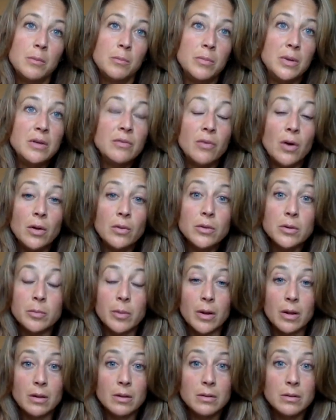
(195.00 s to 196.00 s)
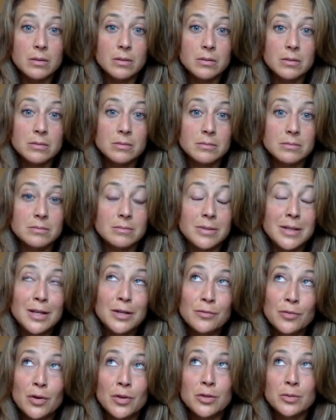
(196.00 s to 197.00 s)
be vulnerable.
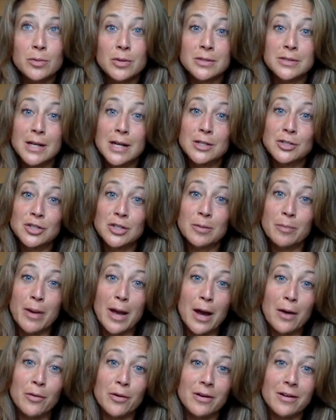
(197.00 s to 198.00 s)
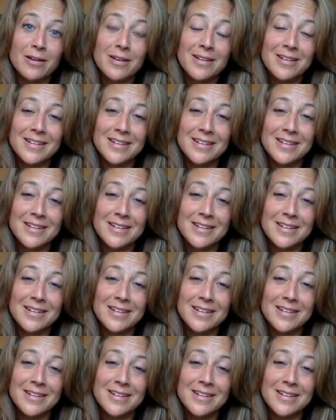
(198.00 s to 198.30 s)
Being vulnerable is actually a power.